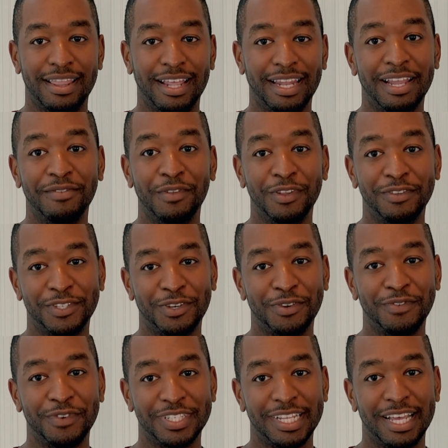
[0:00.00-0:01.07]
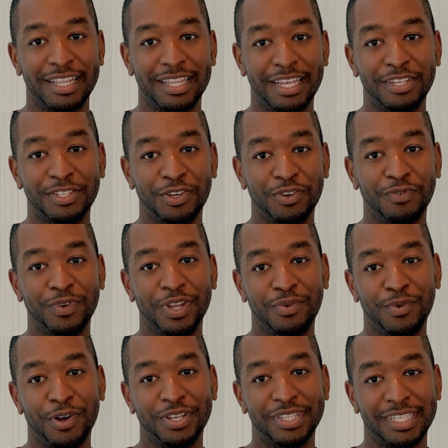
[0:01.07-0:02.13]
the level of service that they deserve when they
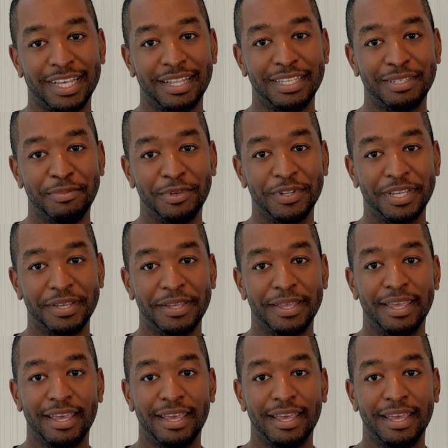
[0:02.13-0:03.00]
walk inside this building.